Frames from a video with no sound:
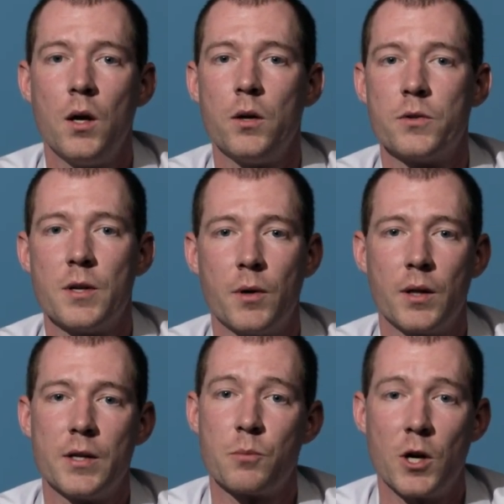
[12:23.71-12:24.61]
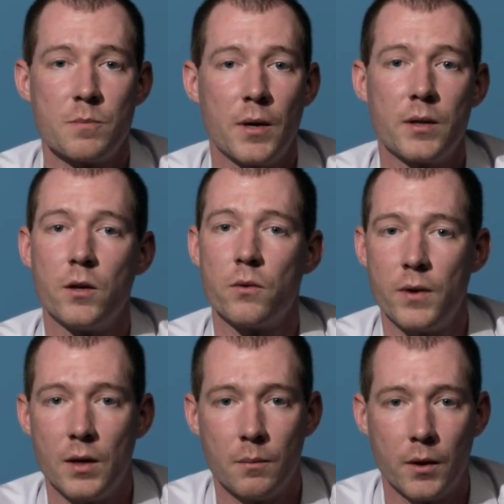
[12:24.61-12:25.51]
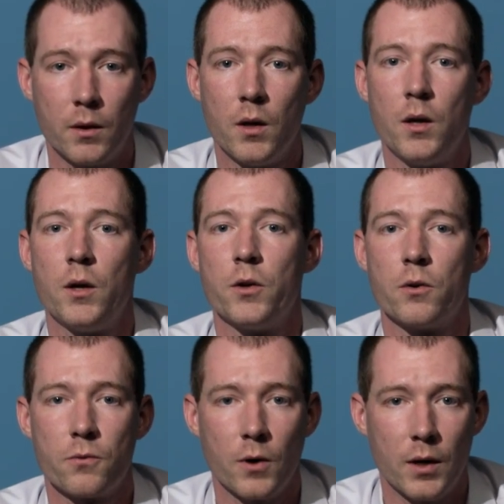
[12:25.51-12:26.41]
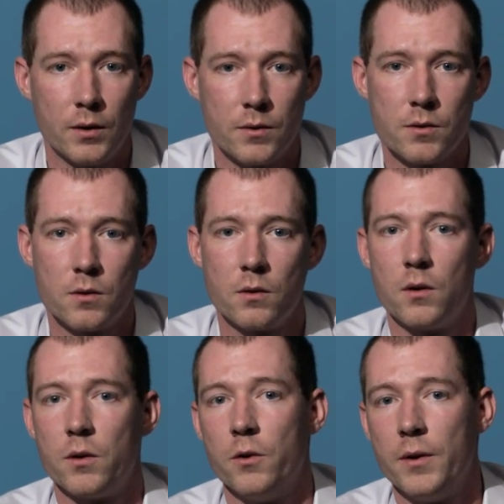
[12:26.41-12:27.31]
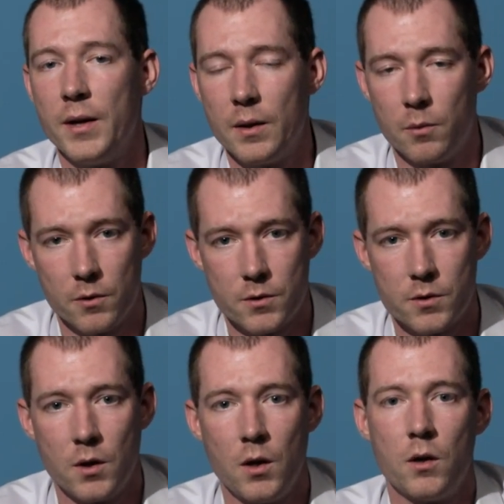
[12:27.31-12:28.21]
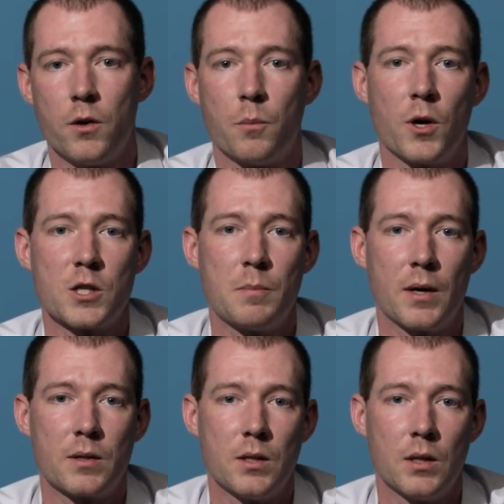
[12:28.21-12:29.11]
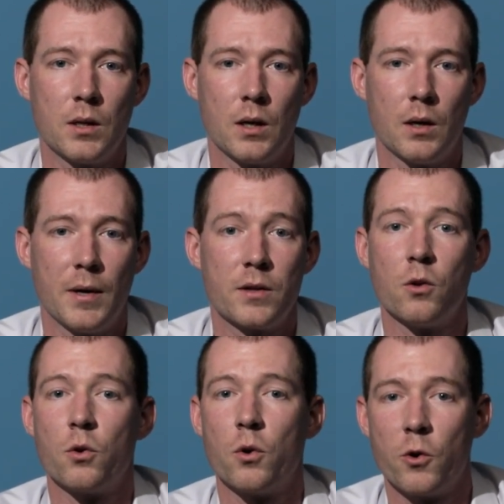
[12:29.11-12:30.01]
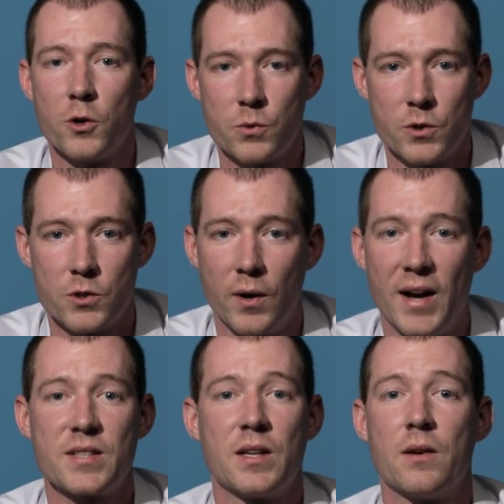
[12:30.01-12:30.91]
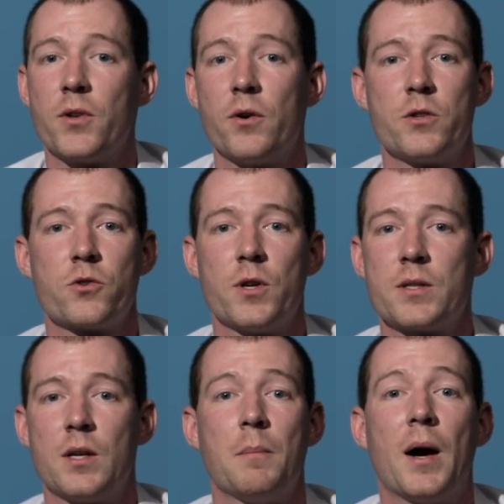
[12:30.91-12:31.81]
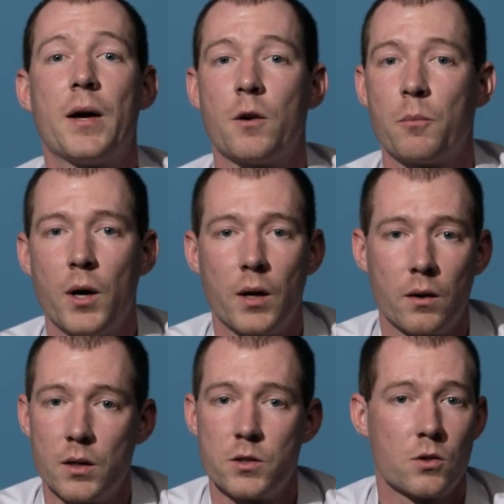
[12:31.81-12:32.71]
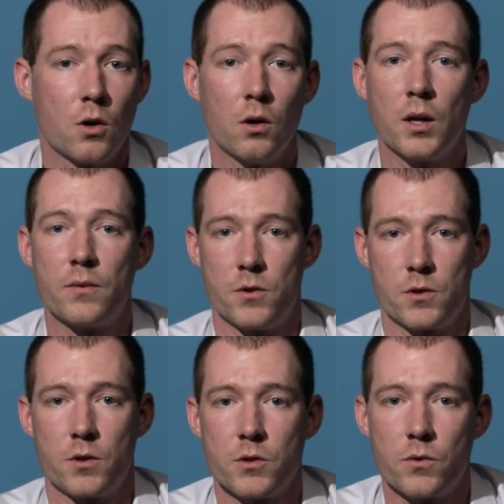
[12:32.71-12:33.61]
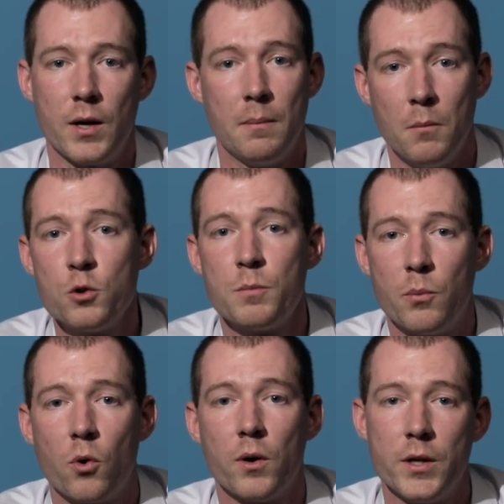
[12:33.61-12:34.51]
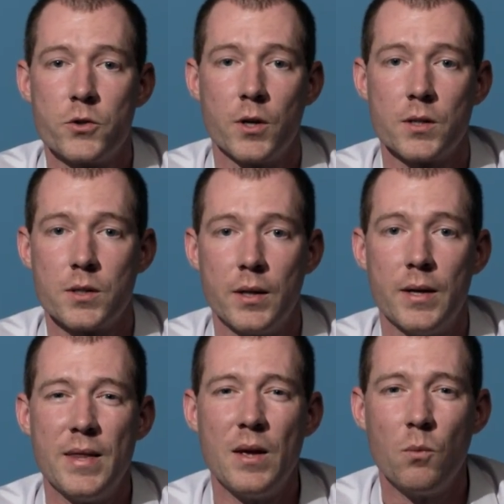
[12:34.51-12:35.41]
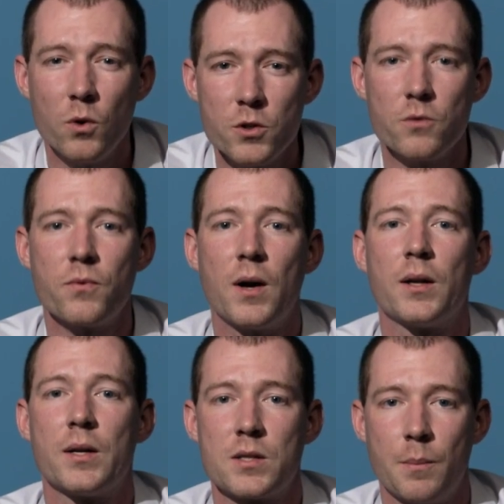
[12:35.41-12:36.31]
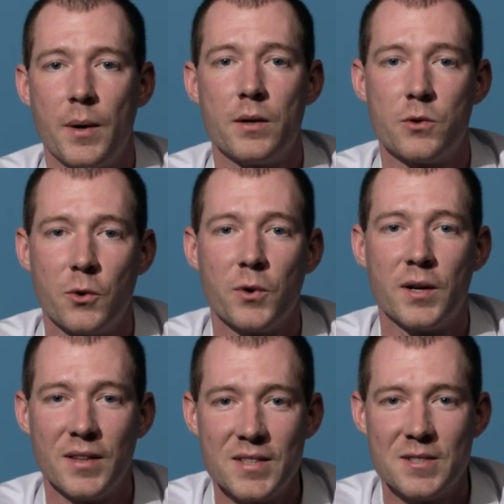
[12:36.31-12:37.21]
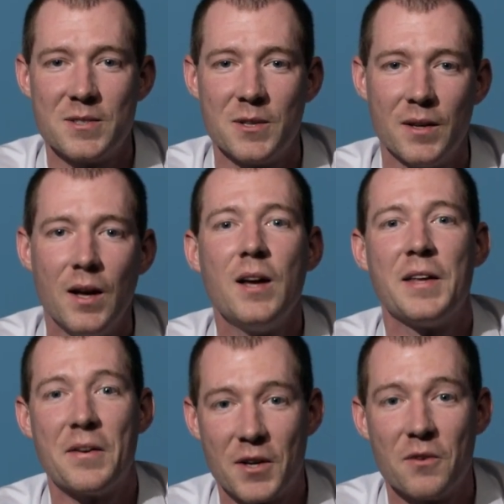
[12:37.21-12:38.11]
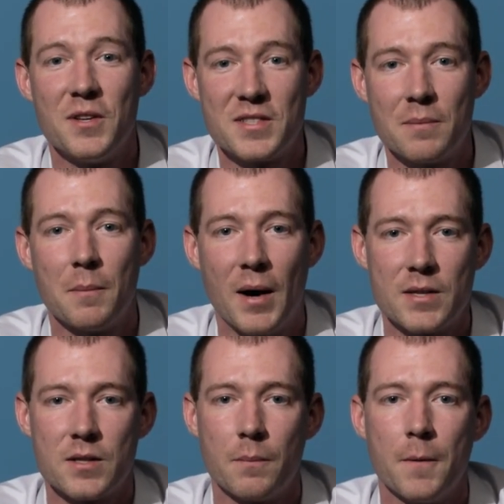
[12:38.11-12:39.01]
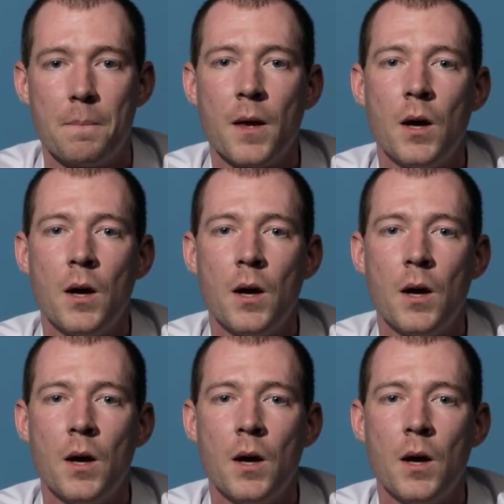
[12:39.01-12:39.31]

Typically it's prospecting your family, your friends, your neighbors. You're prospecting at the local grocery store, asking if they're interested in buying your product. Let's just call it life insurance, right? And most people aren't interested. And then once you finally get somebody to agree to listen to you, you have to convince them to buy something.